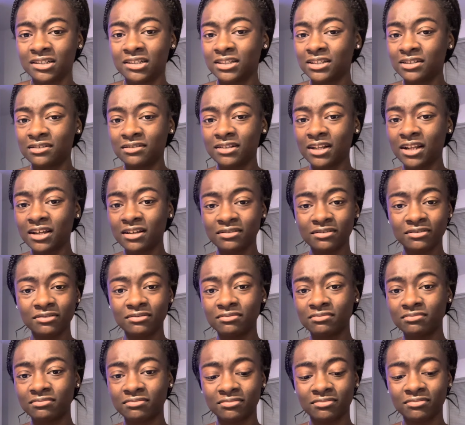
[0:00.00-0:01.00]
you know,
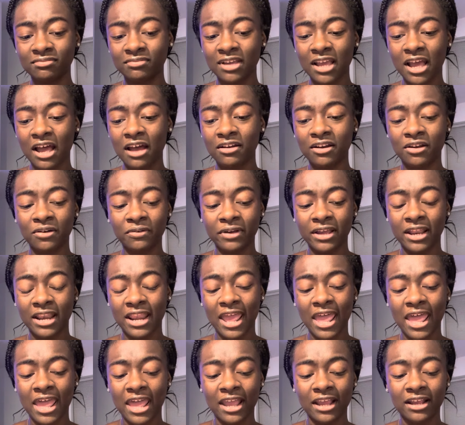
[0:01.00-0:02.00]
y'all don't
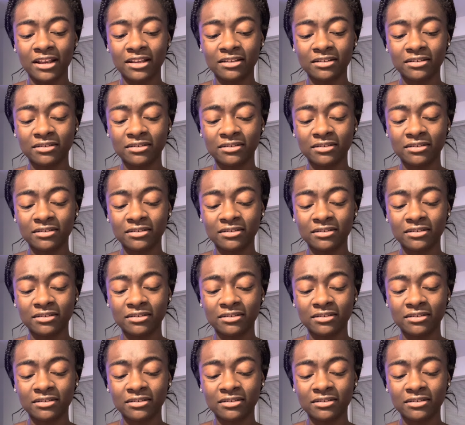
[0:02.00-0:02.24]
connect.